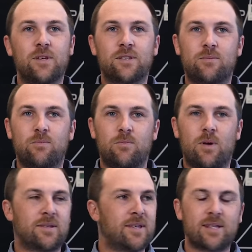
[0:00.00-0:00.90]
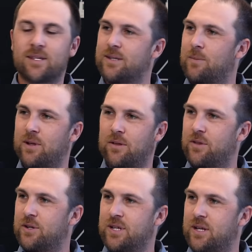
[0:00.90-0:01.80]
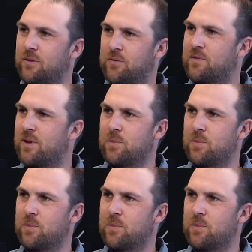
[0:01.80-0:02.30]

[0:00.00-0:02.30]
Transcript: there's, I think there's something like thirteen or fifteen